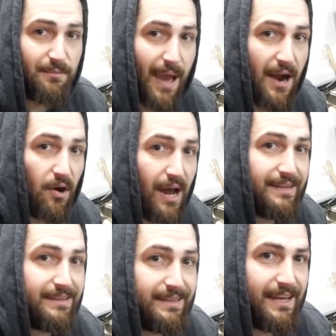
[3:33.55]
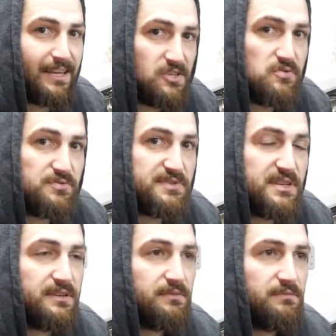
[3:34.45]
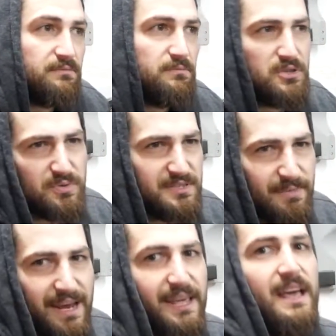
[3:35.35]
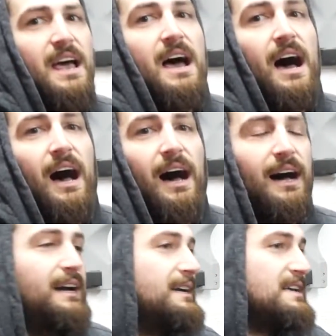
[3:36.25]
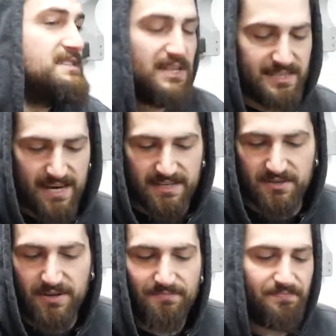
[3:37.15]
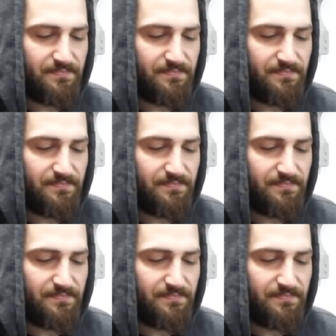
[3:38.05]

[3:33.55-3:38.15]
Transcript: matter I did get used, which wasn't many. So let's get into it.